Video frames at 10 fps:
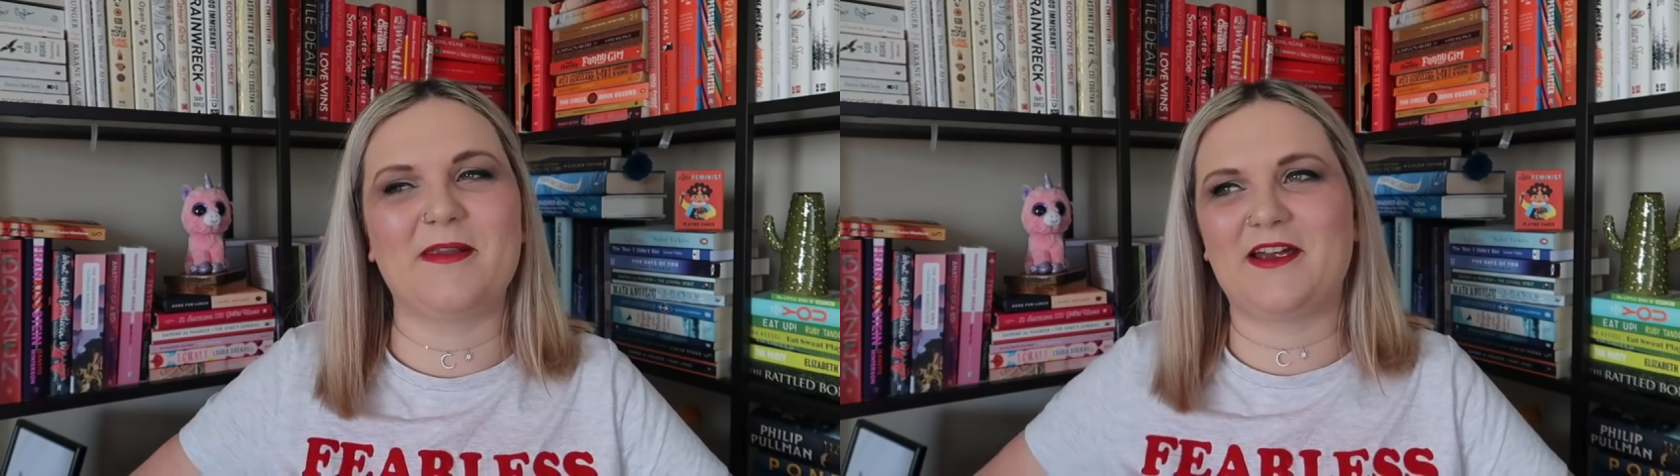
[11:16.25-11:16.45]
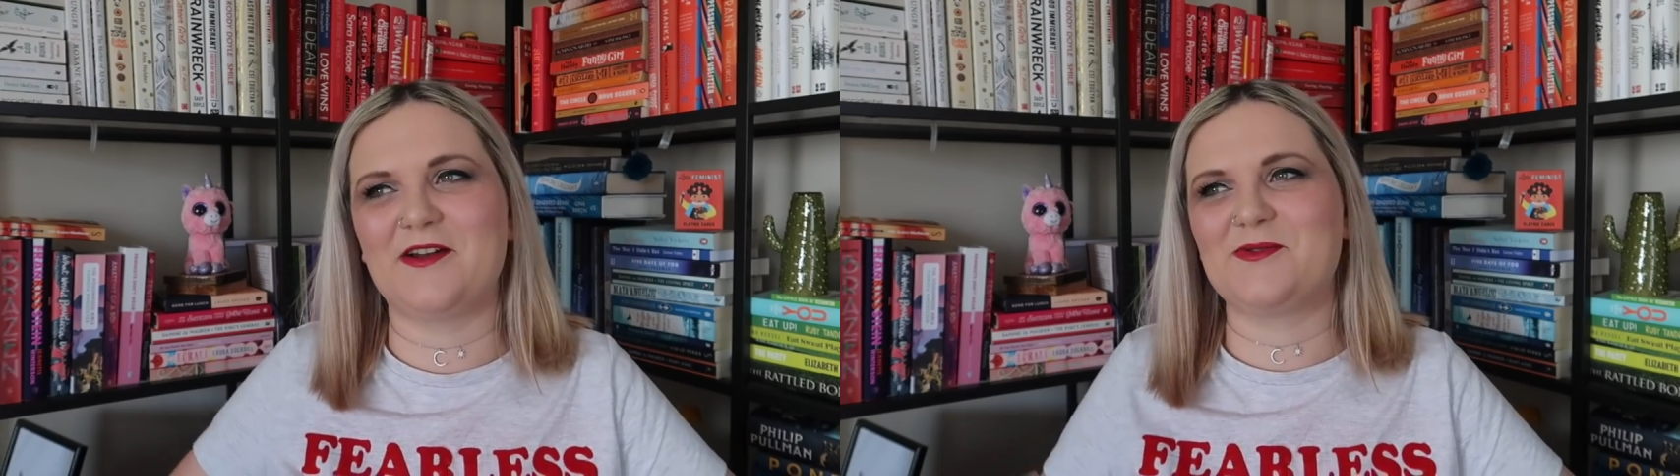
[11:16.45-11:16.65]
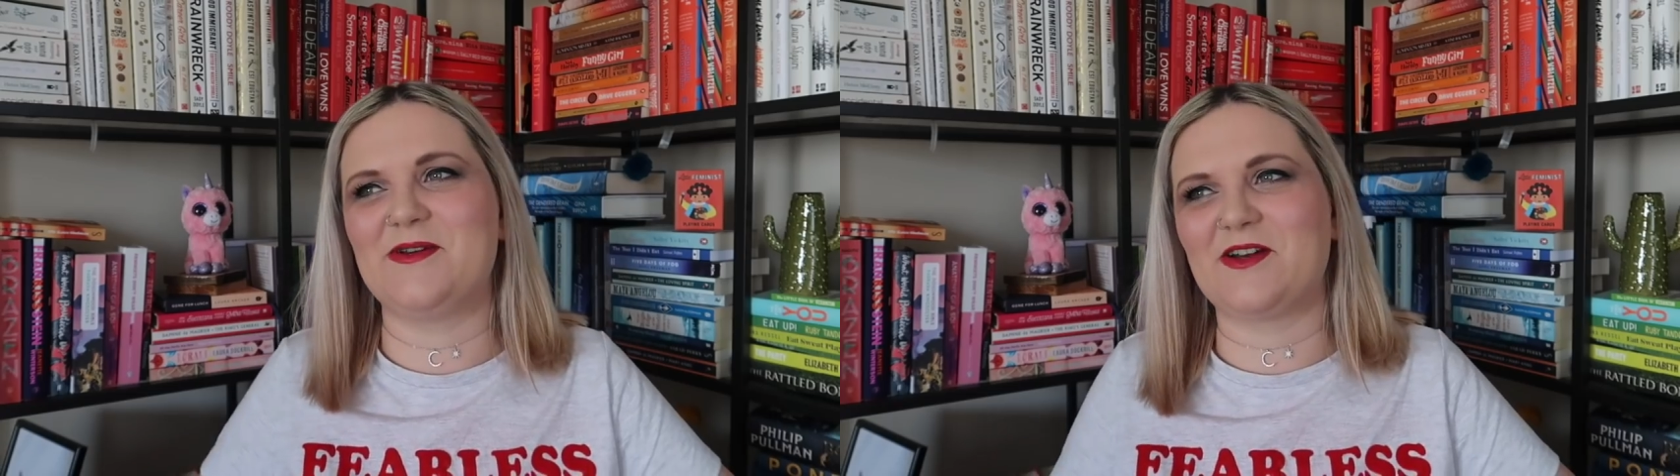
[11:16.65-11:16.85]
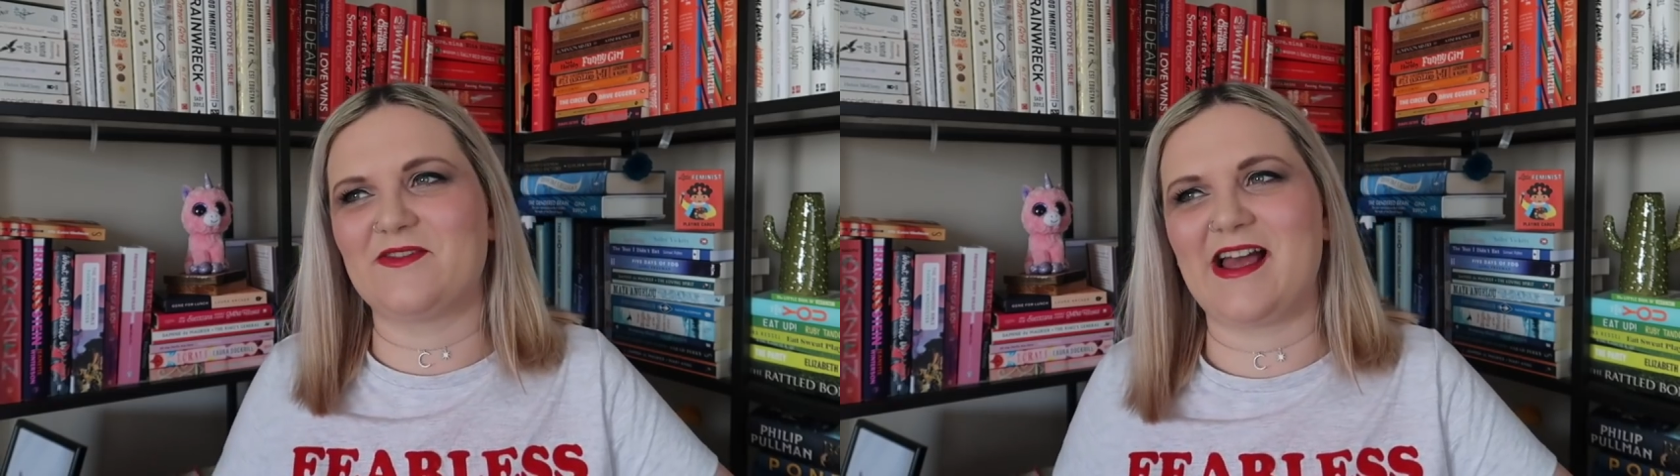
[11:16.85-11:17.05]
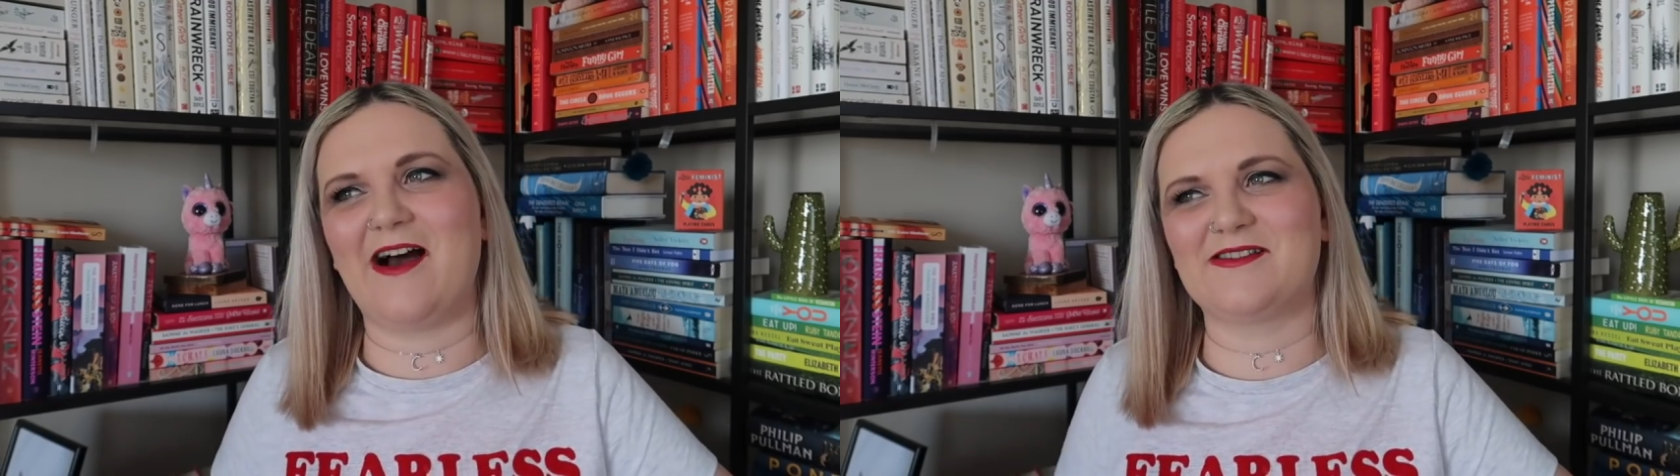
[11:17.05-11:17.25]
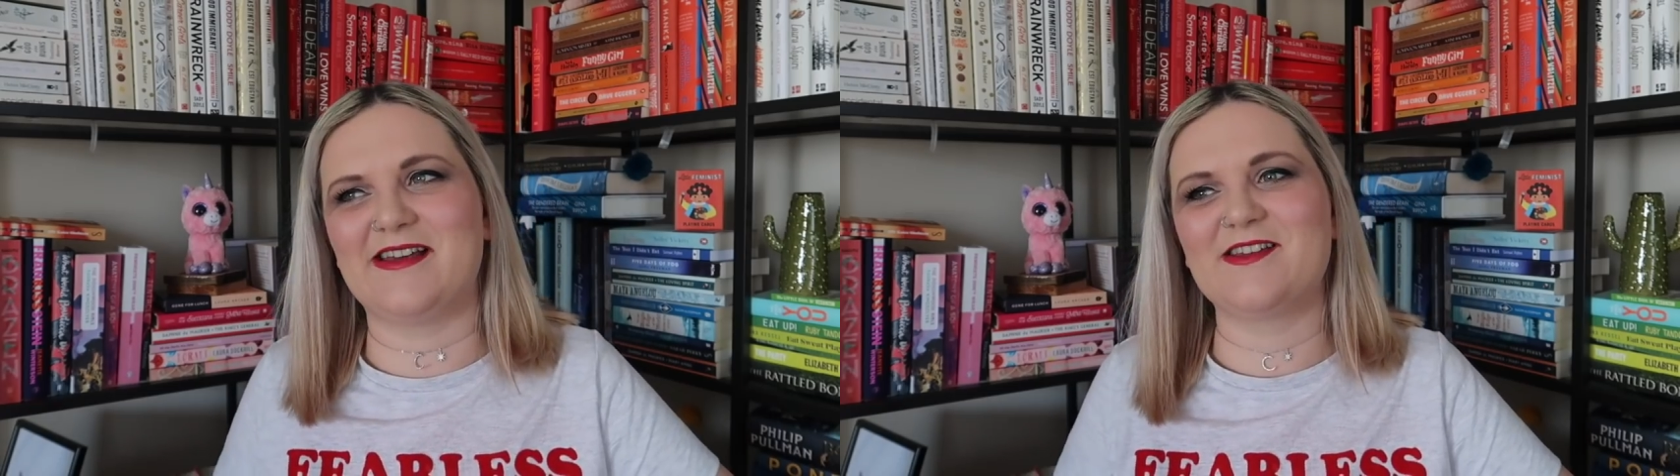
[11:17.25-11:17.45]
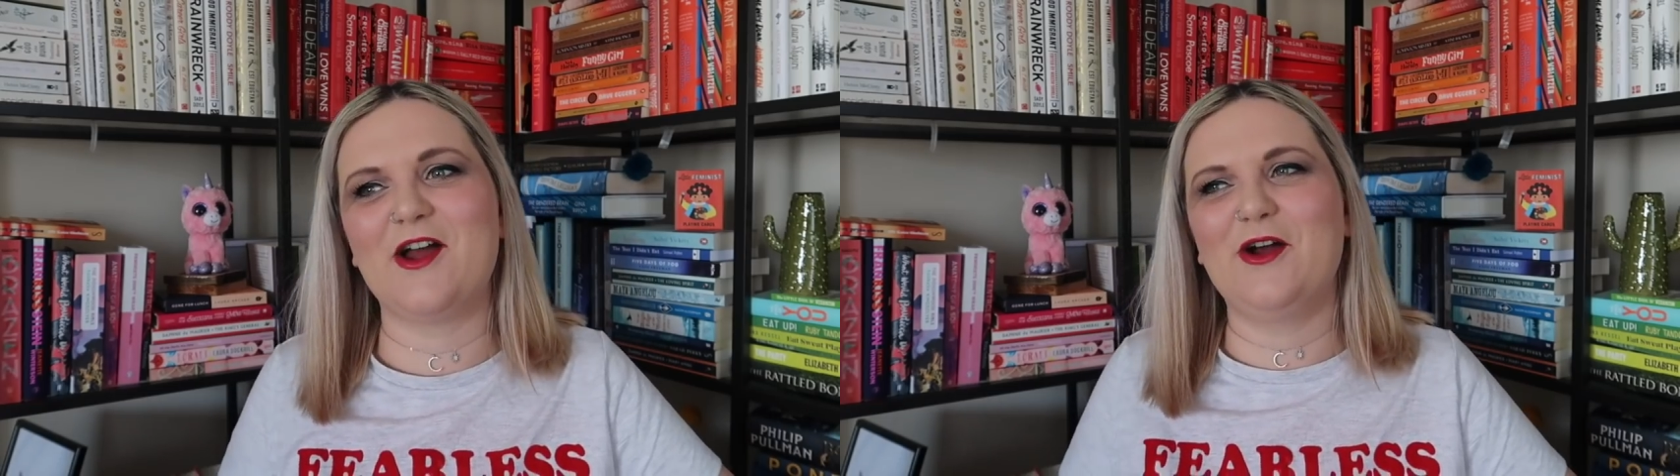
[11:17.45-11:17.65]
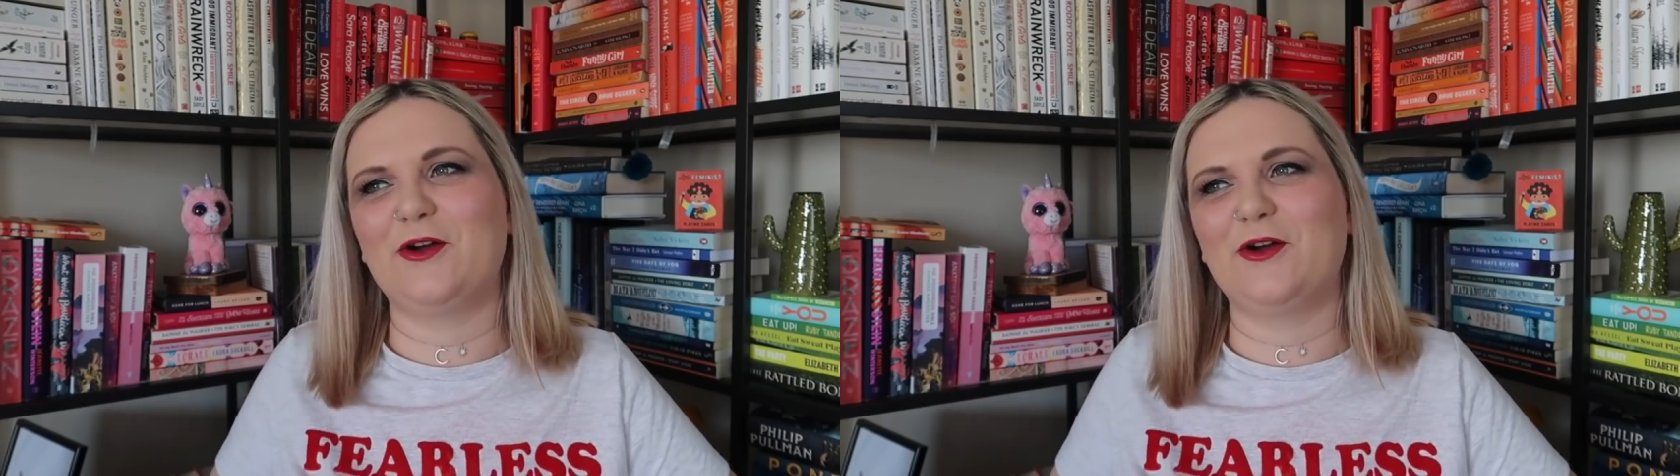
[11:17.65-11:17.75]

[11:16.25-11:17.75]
but they go to each other's houses,